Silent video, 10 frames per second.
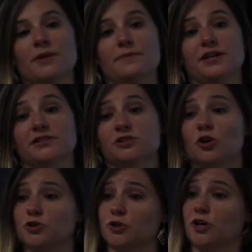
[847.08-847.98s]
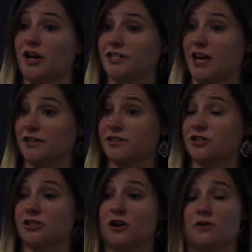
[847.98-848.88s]
maybe it's cultural context.
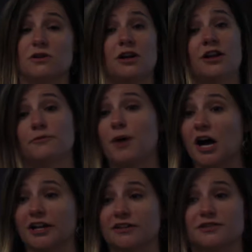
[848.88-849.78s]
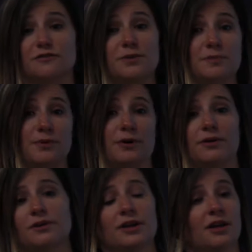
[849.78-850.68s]
So pockets of
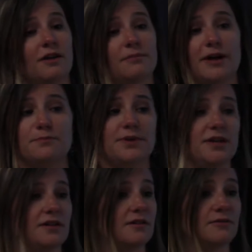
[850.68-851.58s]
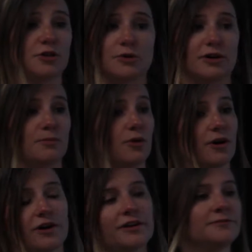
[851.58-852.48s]
people might be who are
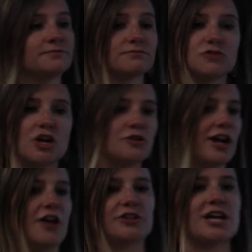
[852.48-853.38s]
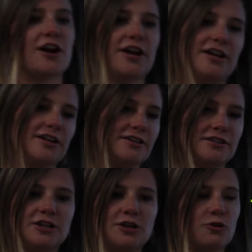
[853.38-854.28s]
more gender
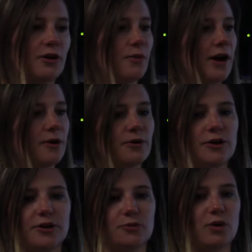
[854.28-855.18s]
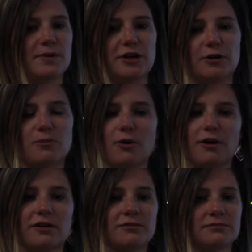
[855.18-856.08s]
egalitarian, or where women are
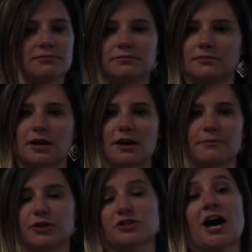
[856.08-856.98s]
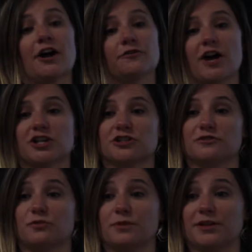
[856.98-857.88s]
more, there's a higher fraction
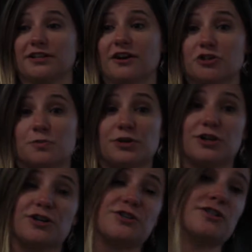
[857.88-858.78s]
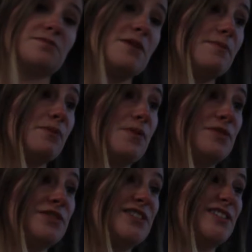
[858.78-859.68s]
of women entrepreneurs. Maybe we
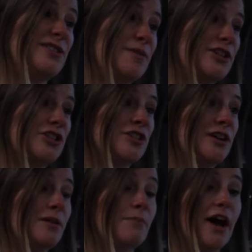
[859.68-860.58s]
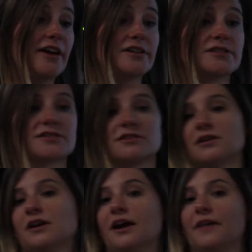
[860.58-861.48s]
wouldn't see as much bias,
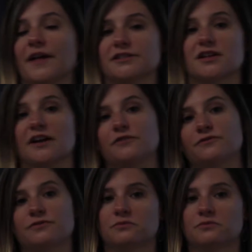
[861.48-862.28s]
and that's kind of